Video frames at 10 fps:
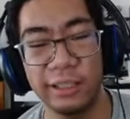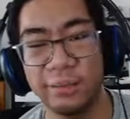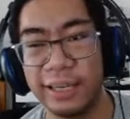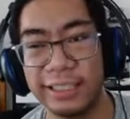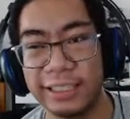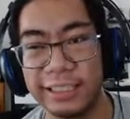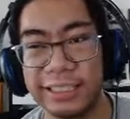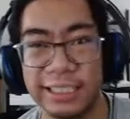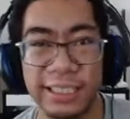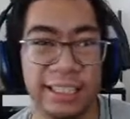
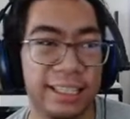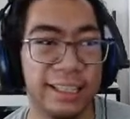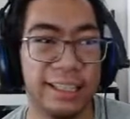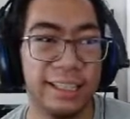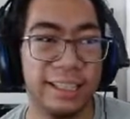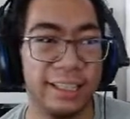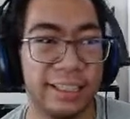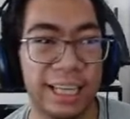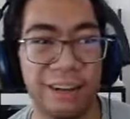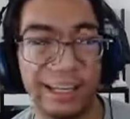impressions.
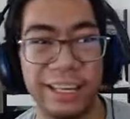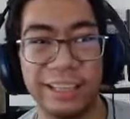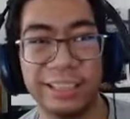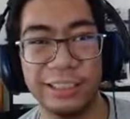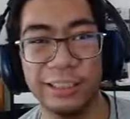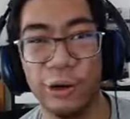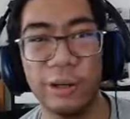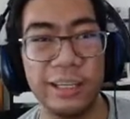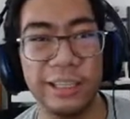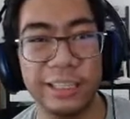Sounds like
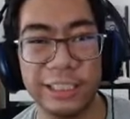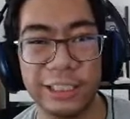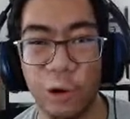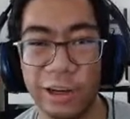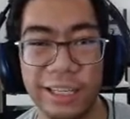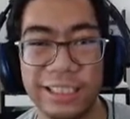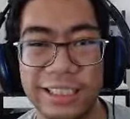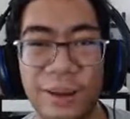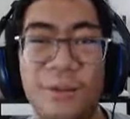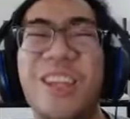Yoda snorted
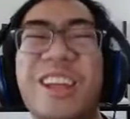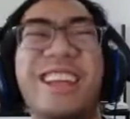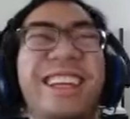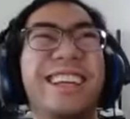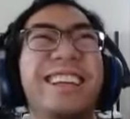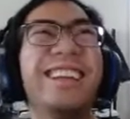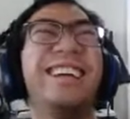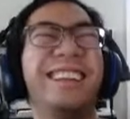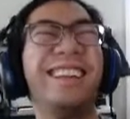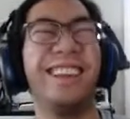something,
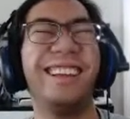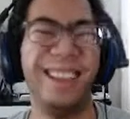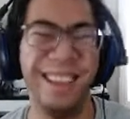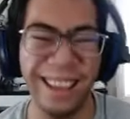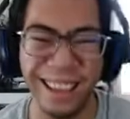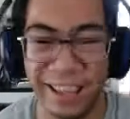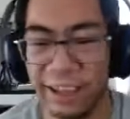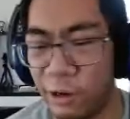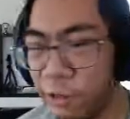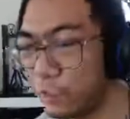
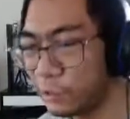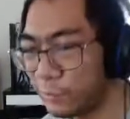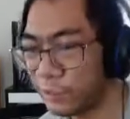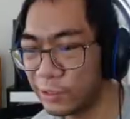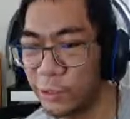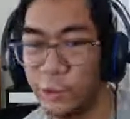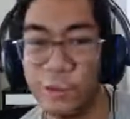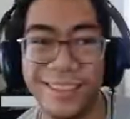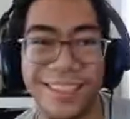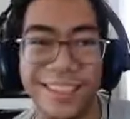or Yoda with a
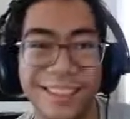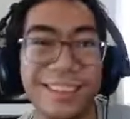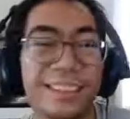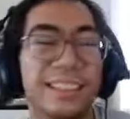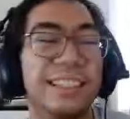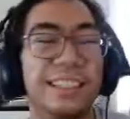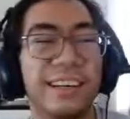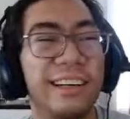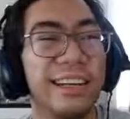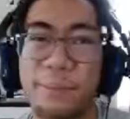cold.
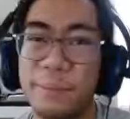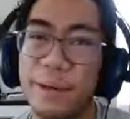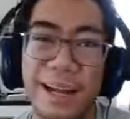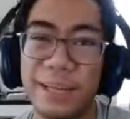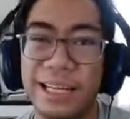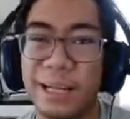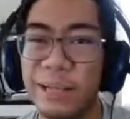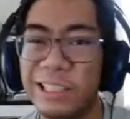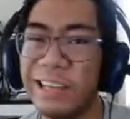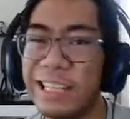But I'm
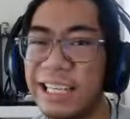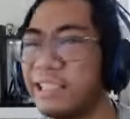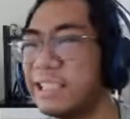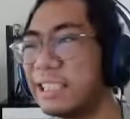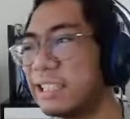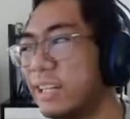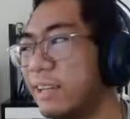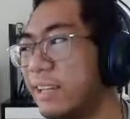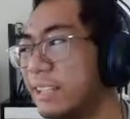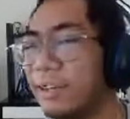not doing that to insult.
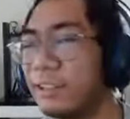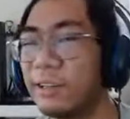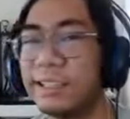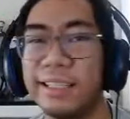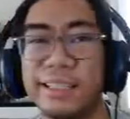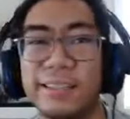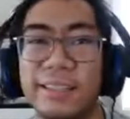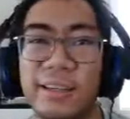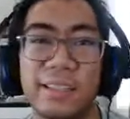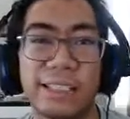I'm not saying those things to
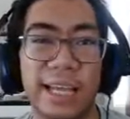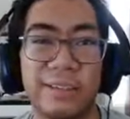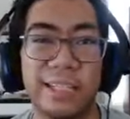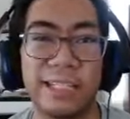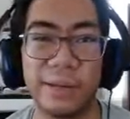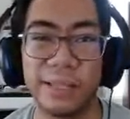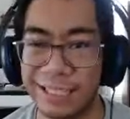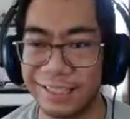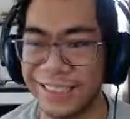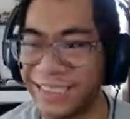insult Savage. But it
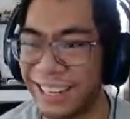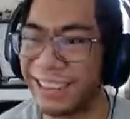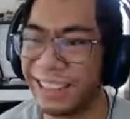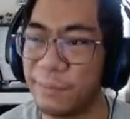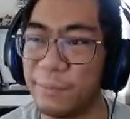sounds very